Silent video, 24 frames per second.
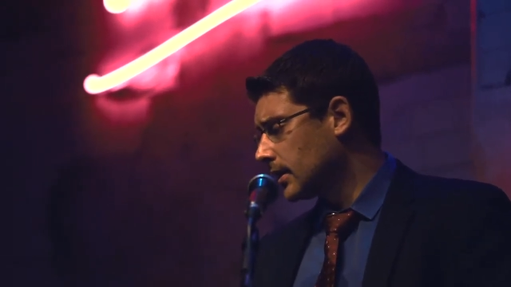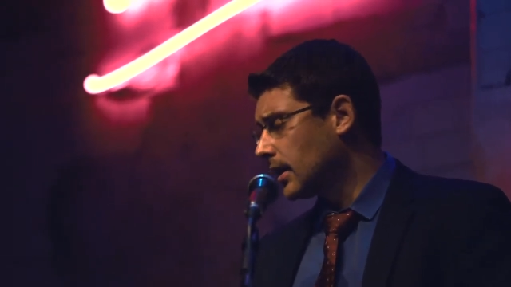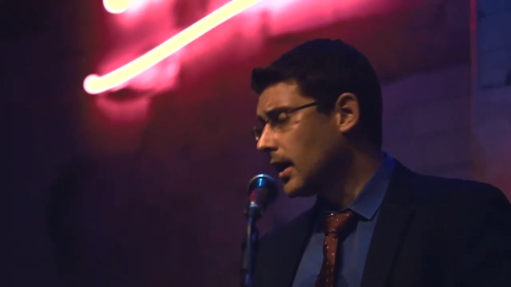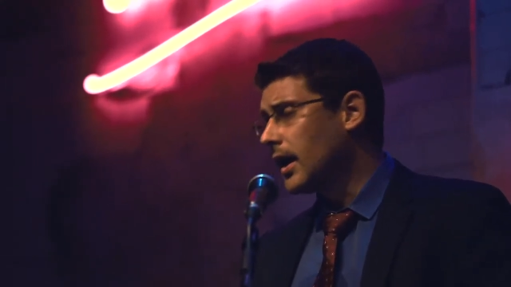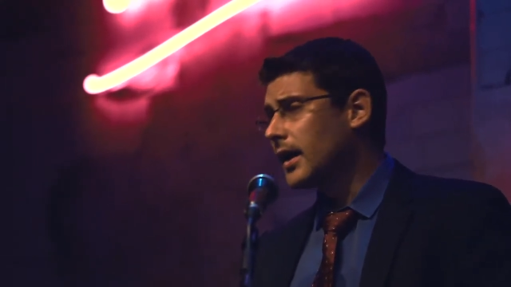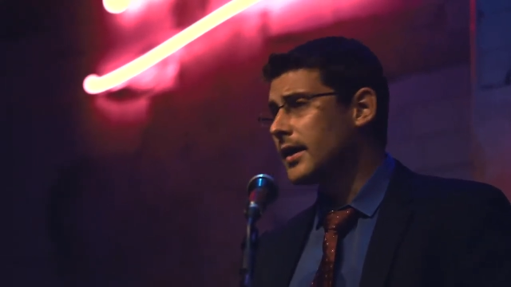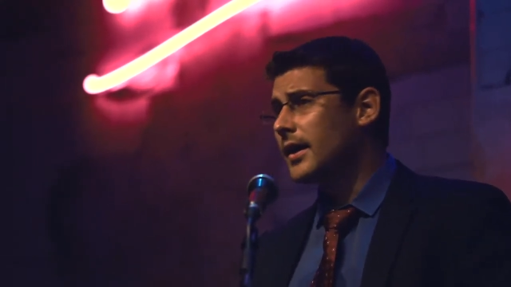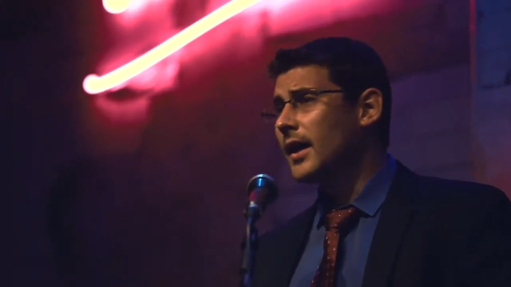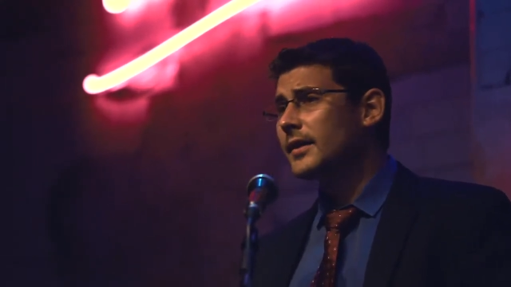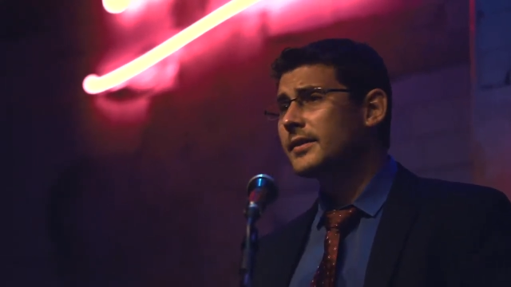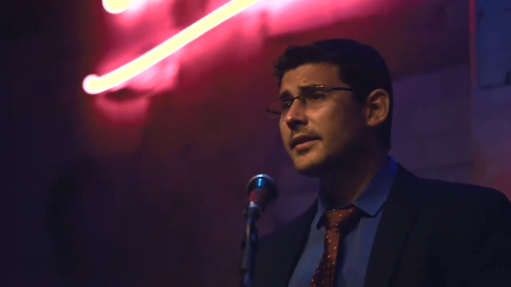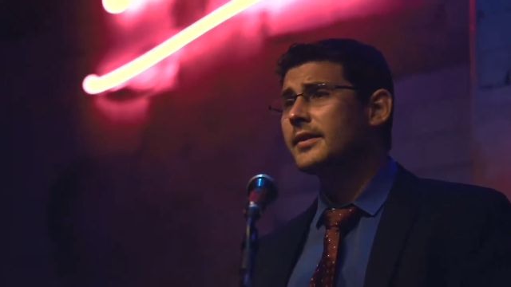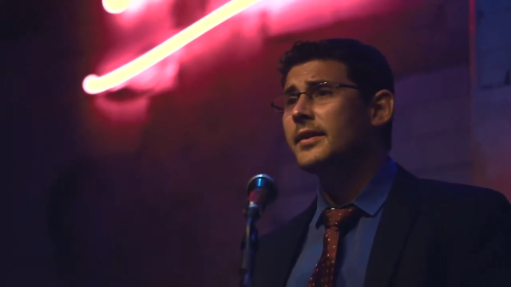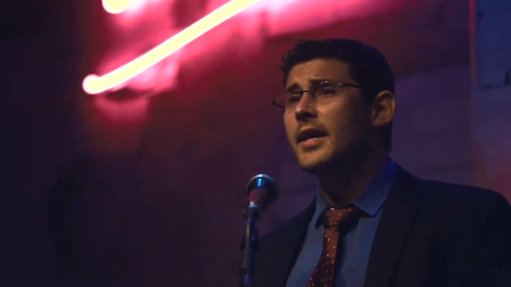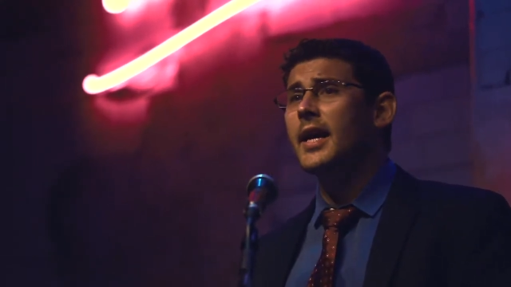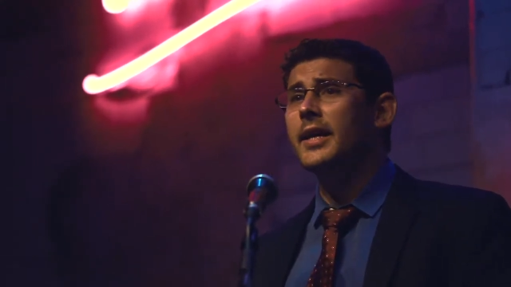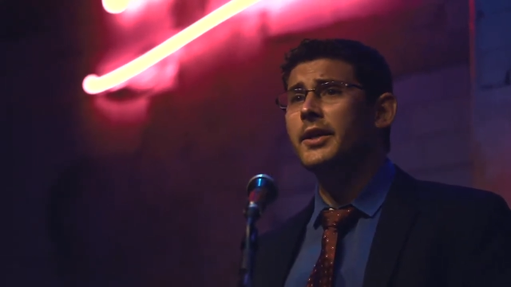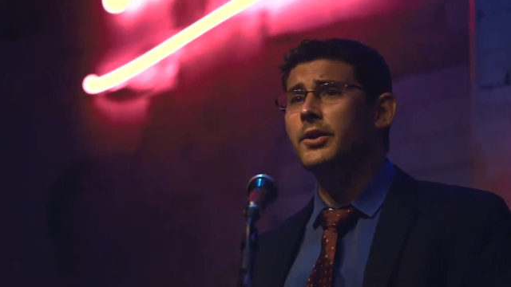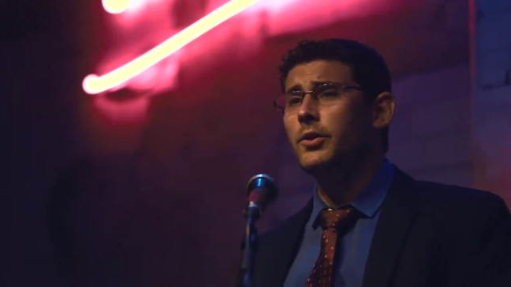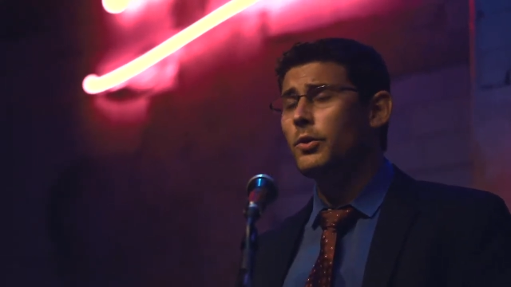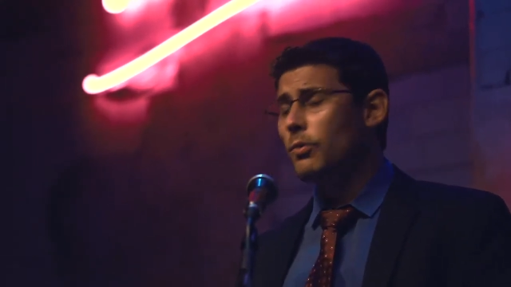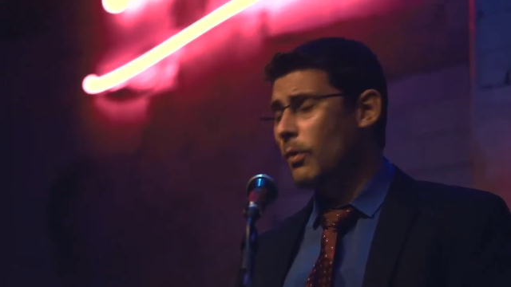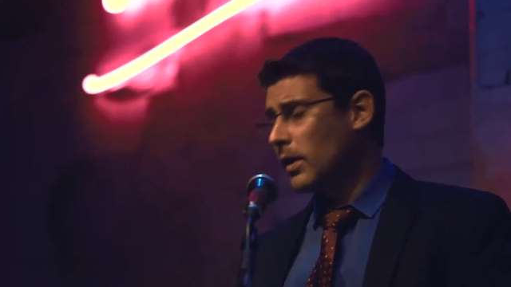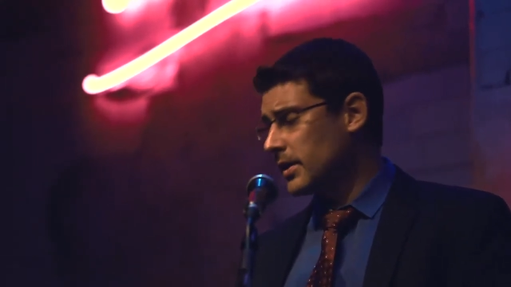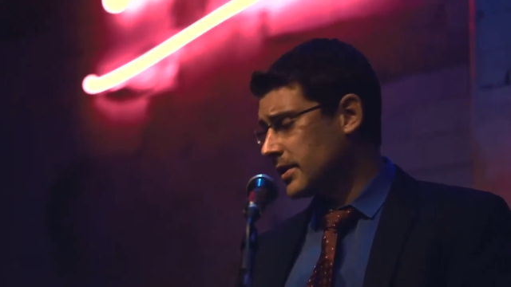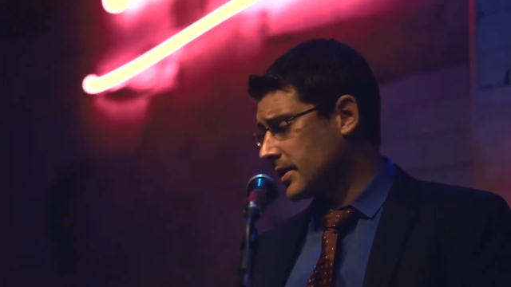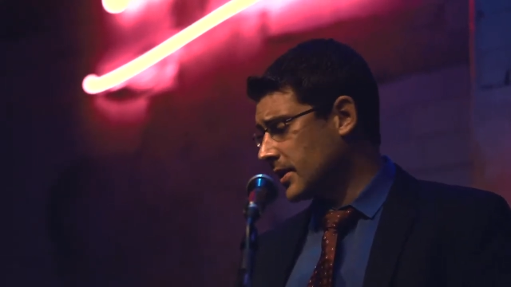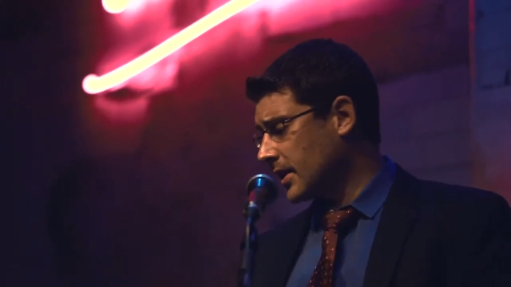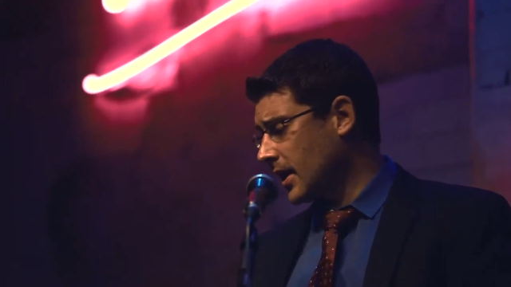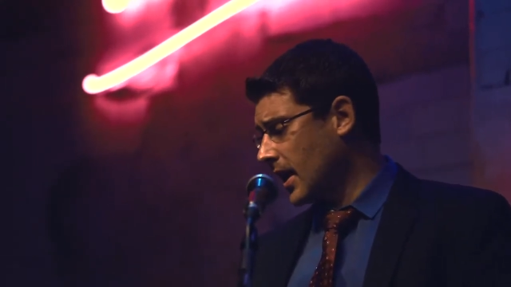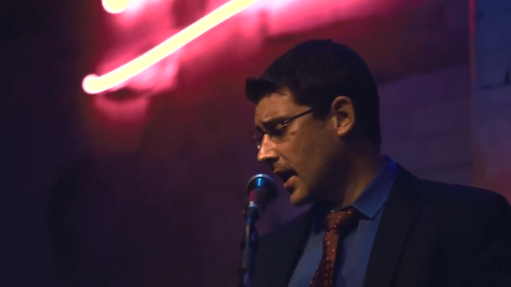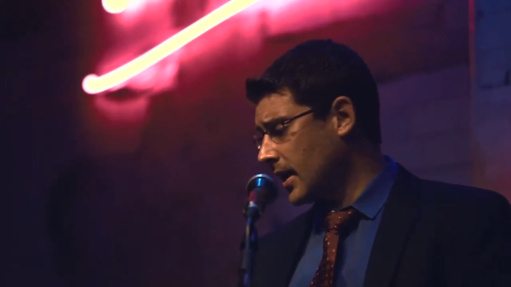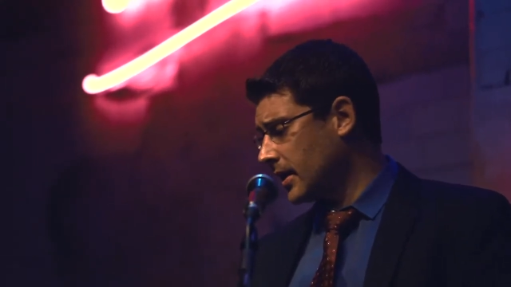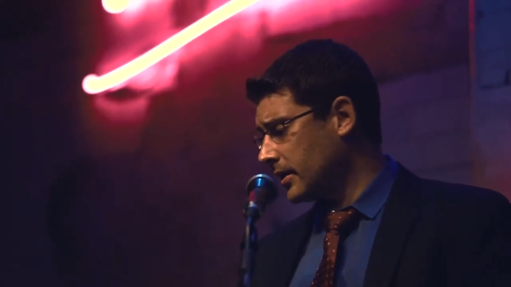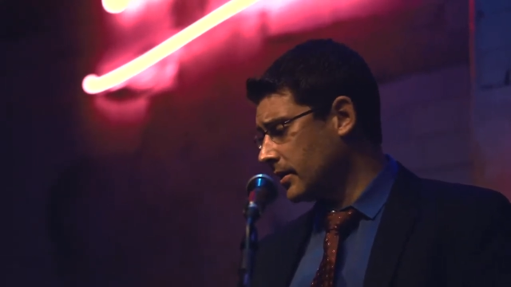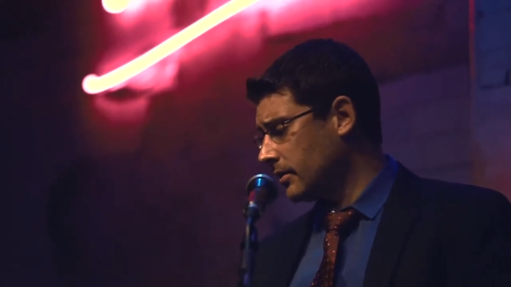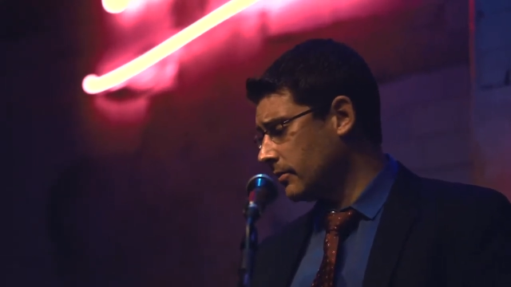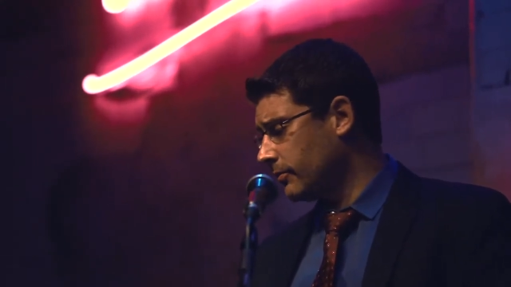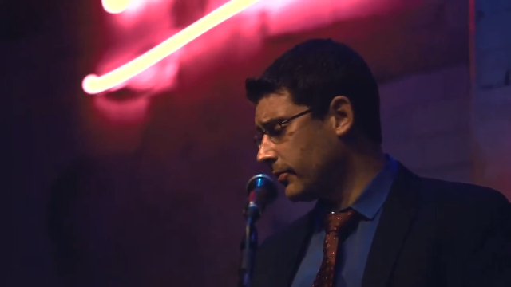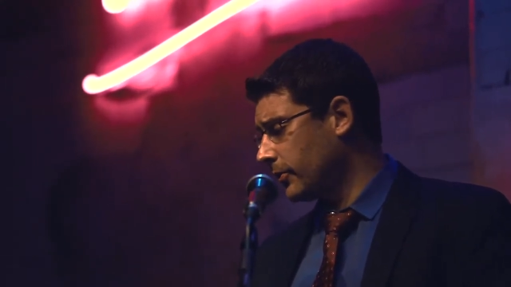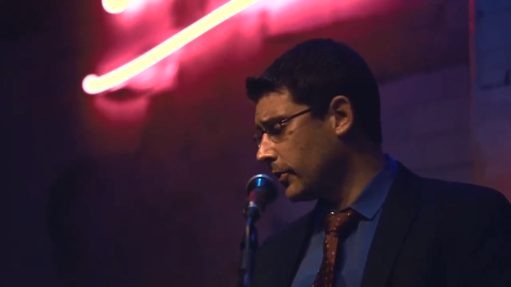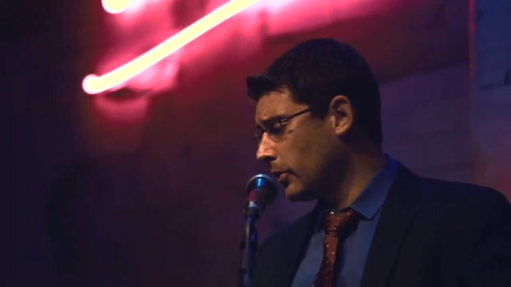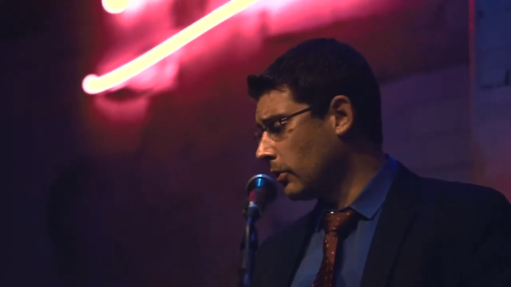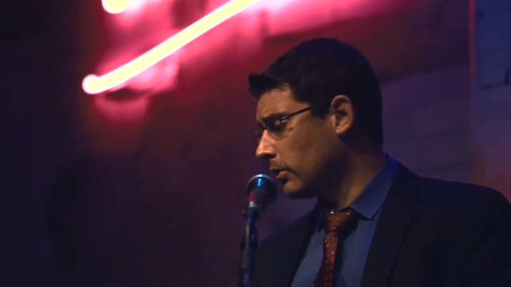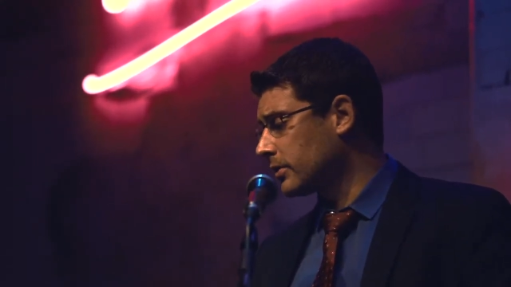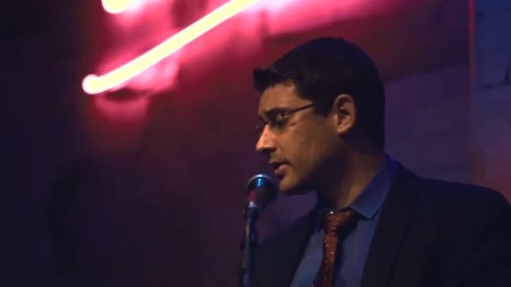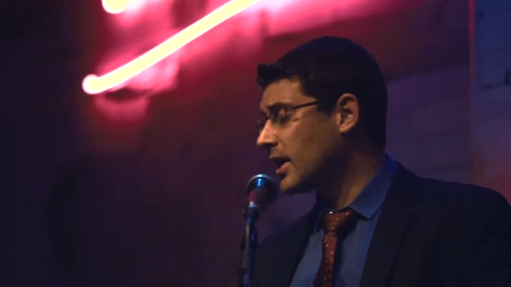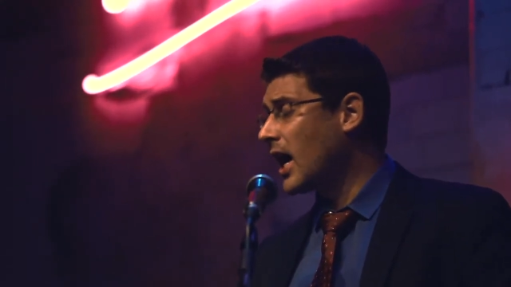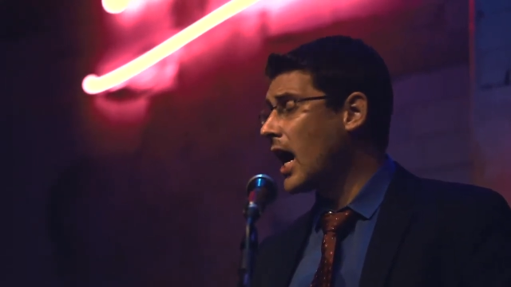I'd like to thank you once again for your